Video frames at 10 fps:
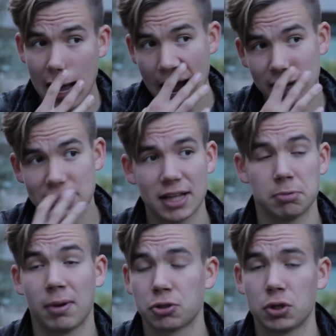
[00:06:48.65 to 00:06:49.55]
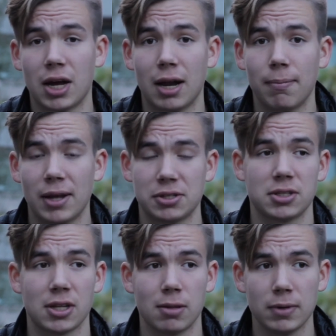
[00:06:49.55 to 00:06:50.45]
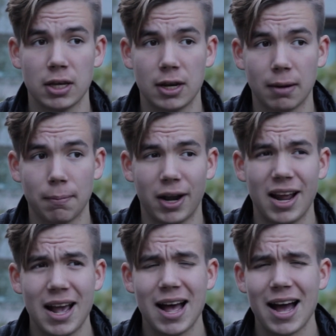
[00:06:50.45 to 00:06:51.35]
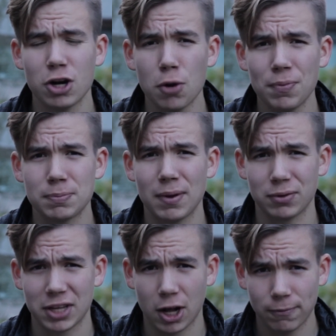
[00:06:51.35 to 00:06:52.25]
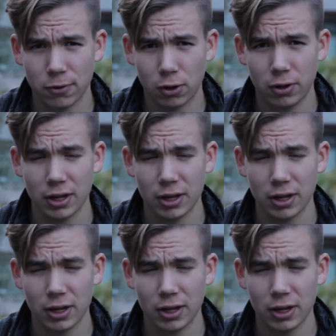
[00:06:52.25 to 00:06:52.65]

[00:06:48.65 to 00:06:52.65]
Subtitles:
I just had some extra time, as I said in the beginning, but I hope this bit was helpful.